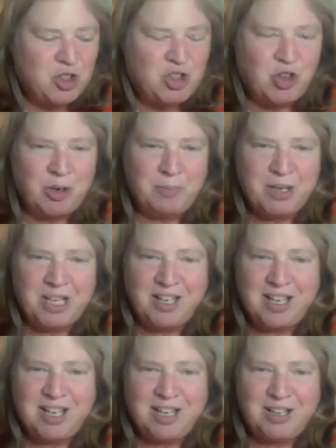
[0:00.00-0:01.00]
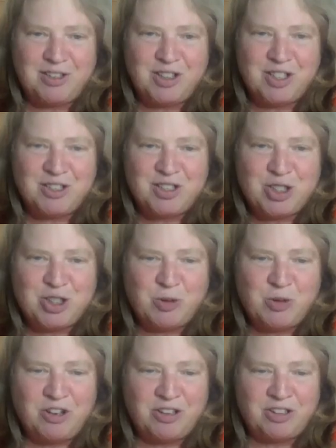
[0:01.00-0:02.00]
join me and
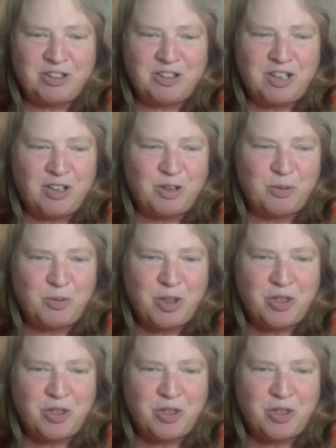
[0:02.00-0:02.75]
continue on